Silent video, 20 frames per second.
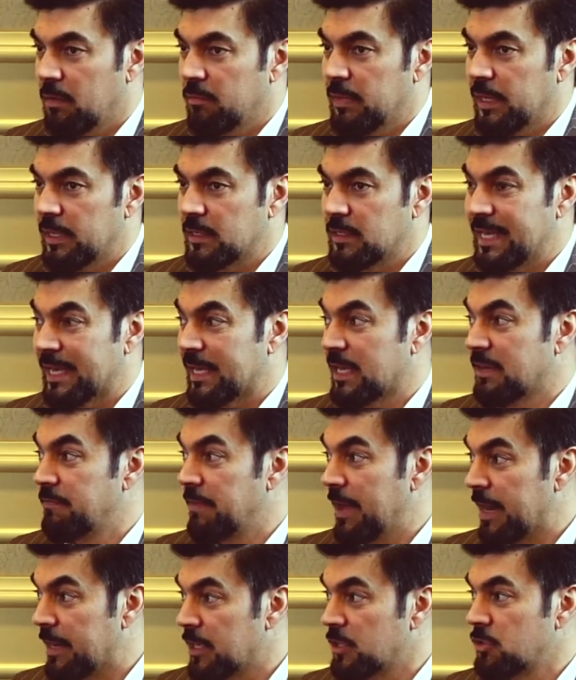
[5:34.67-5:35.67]
and
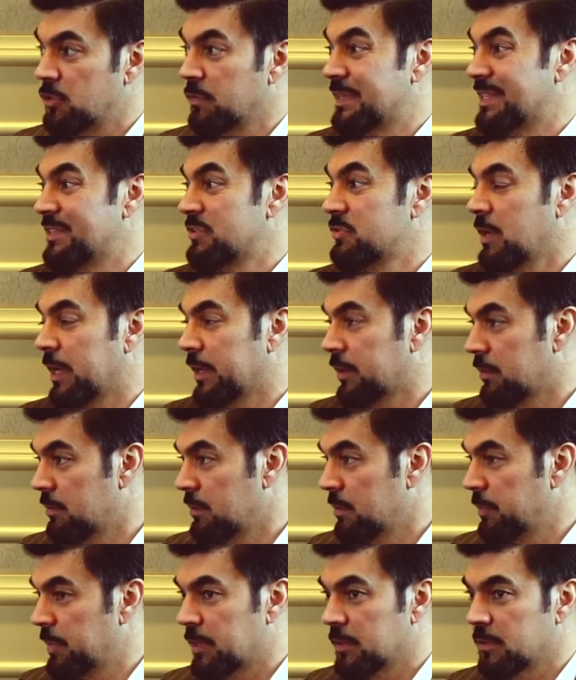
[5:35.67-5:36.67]
take advantage of this
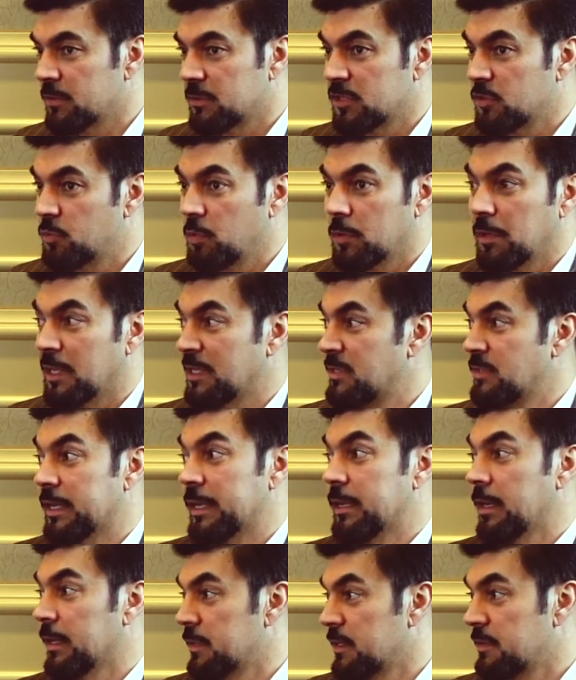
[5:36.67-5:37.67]
cycle, because this will
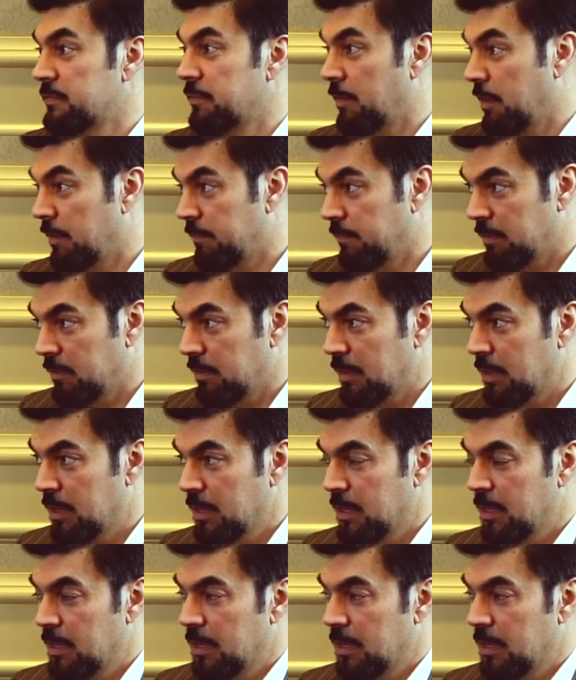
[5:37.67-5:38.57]
not stay like this forever.